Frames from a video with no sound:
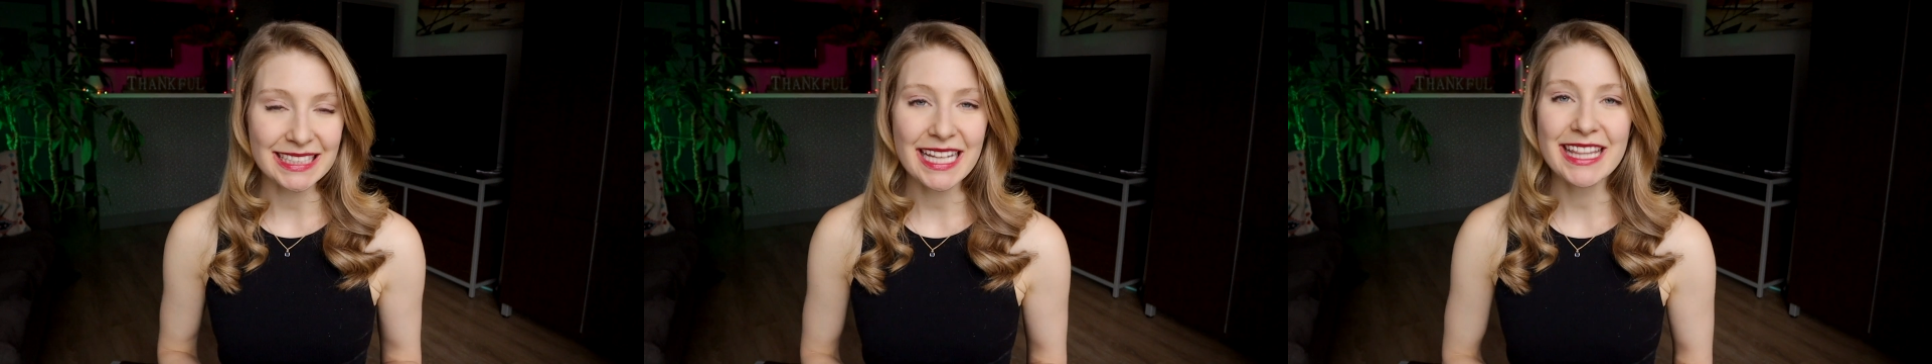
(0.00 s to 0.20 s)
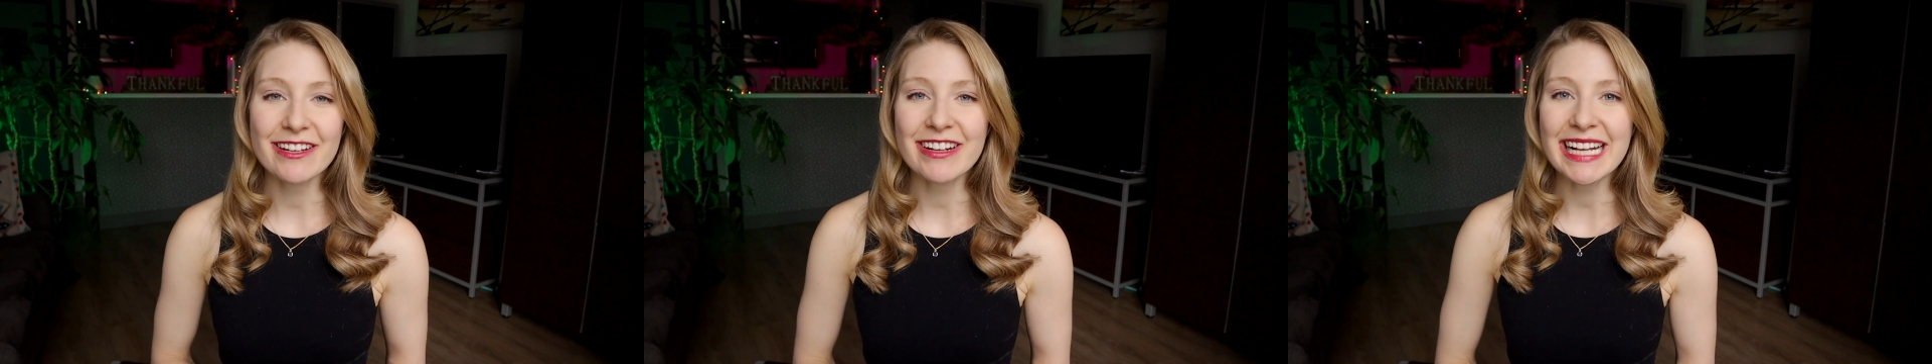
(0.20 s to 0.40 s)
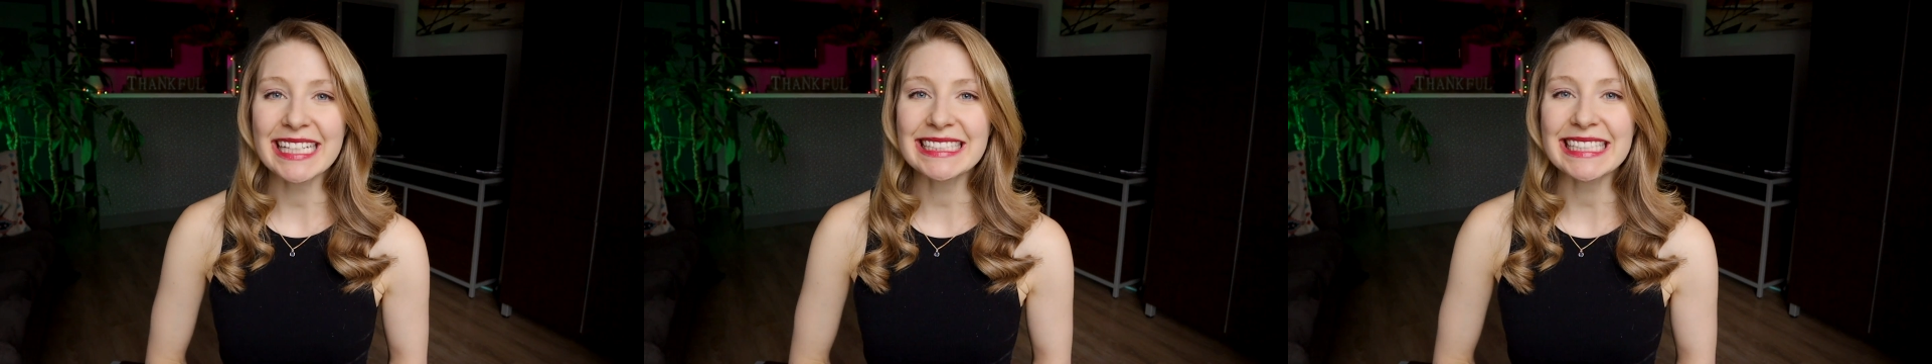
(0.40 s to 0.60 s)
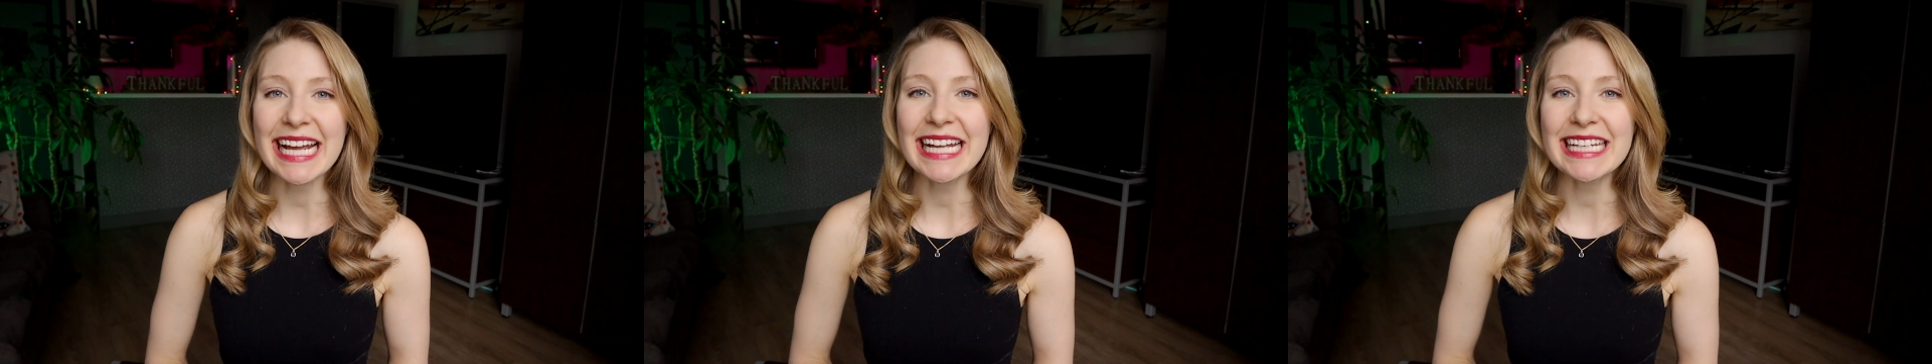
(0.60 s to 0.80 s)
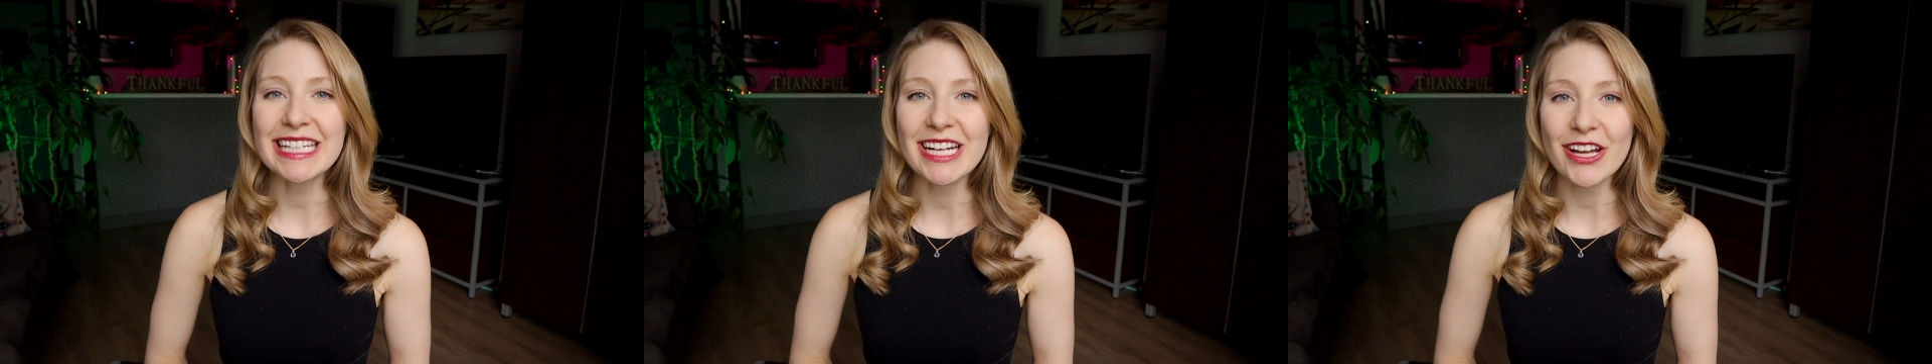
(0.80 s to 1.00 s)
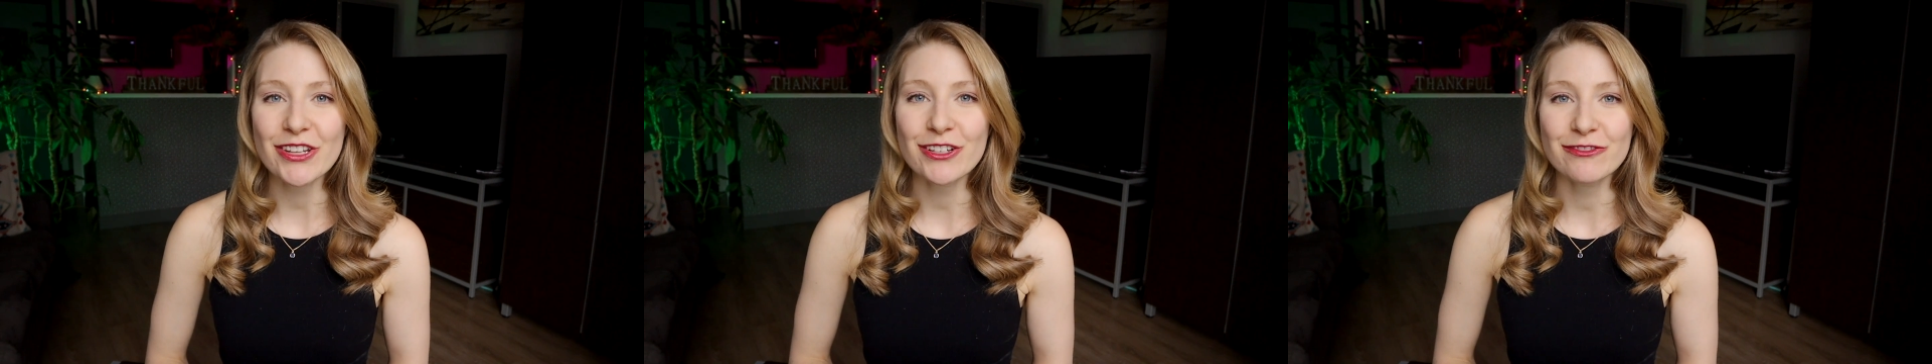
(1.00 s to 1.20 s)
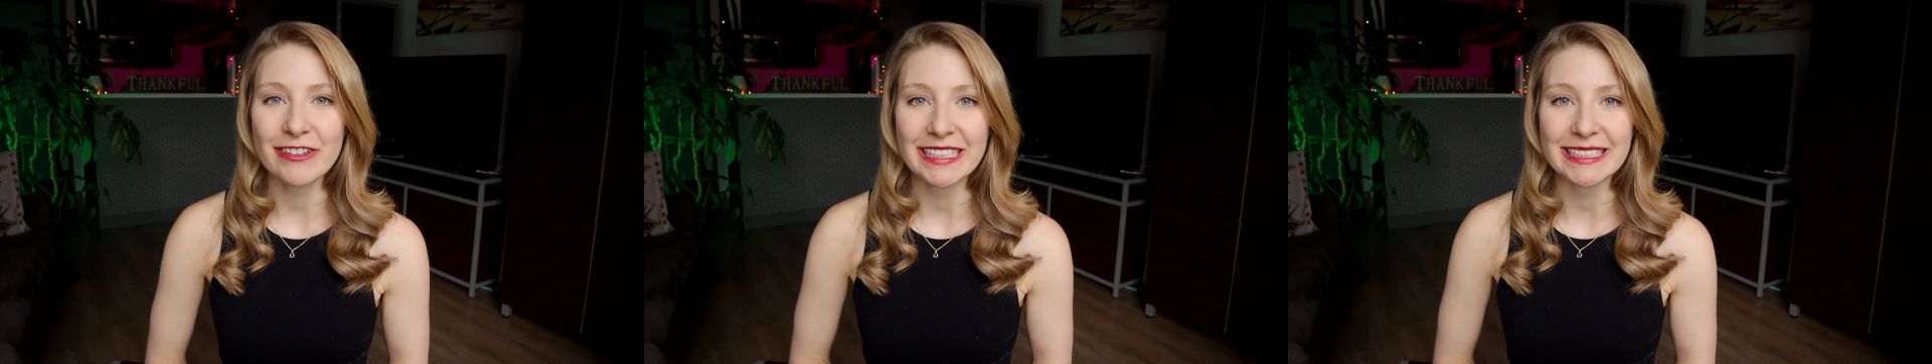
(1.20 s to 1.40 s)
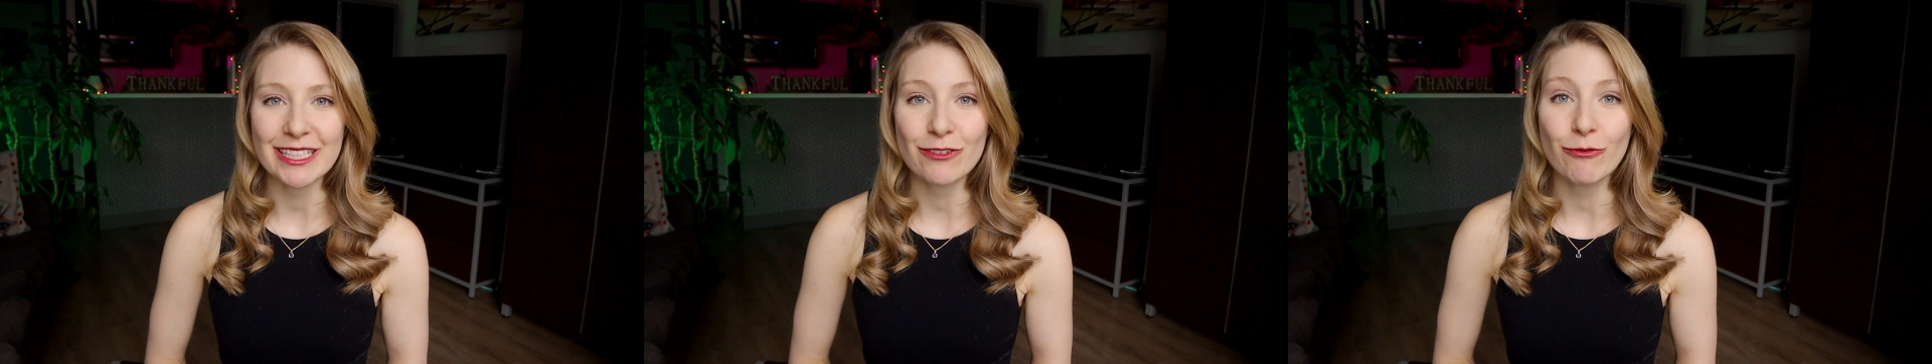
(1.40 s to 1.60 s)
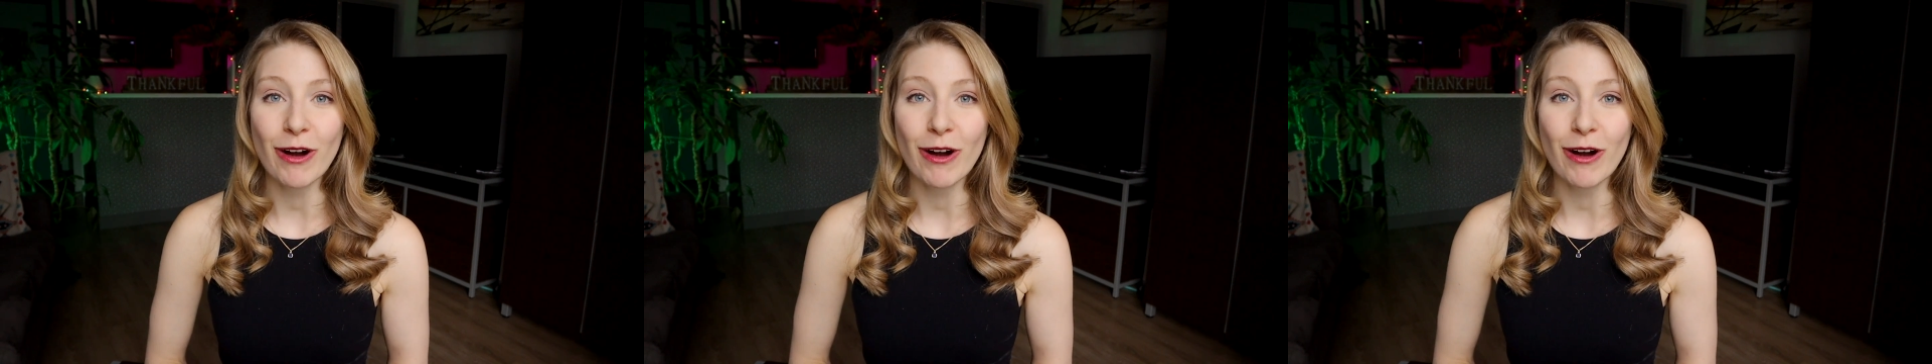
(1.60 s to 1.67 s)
there is another reason